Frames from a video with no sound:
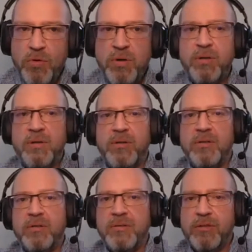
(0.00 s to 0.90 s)

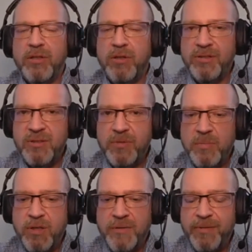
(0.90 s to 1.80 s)
tool or a
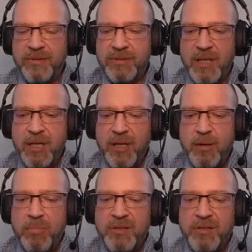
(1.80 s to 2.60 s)
concept about this,